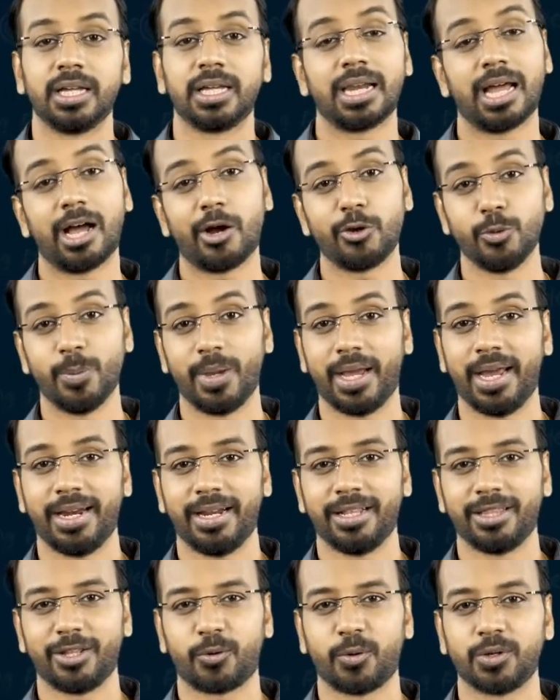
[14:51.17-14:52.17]
Now, you may get
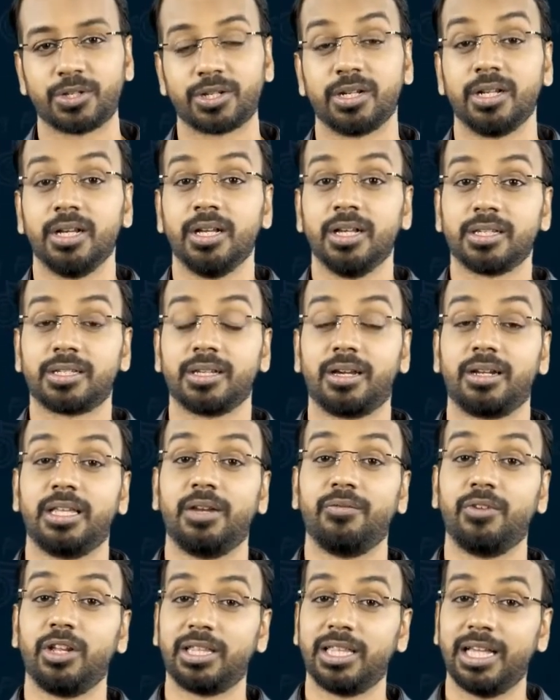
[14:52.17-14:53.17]
another question. Sir,
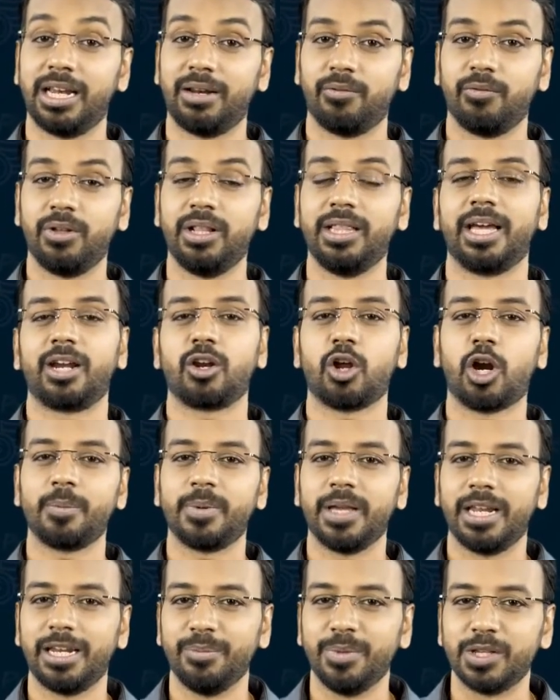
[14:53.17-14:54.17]
then will there not
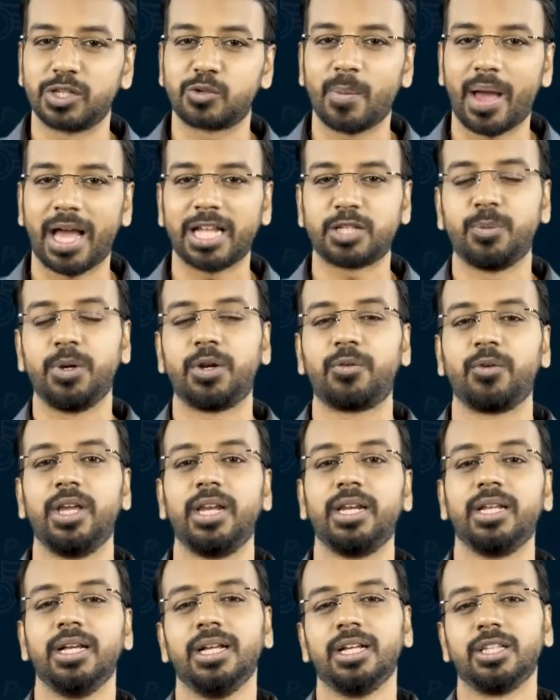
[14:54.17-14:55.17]
be any mismatch
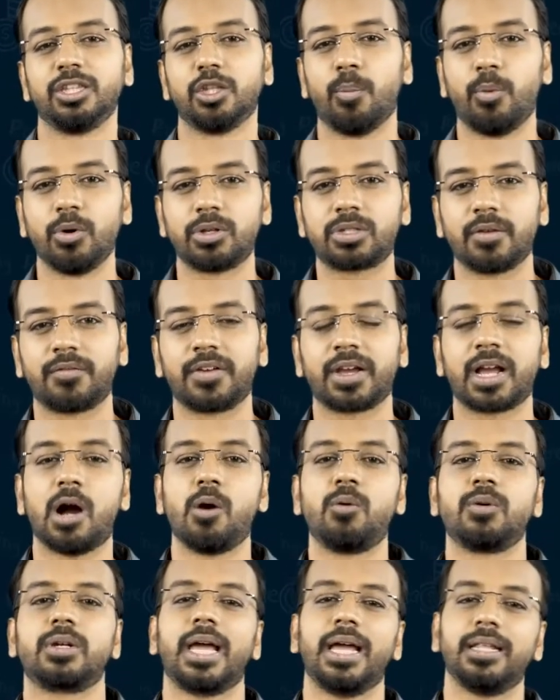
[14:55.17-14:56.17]
between the books of
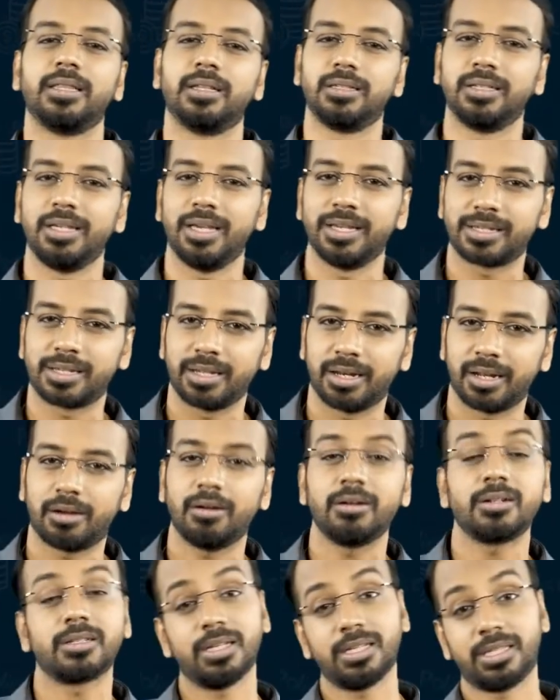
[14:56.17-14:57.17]
account and the GST records?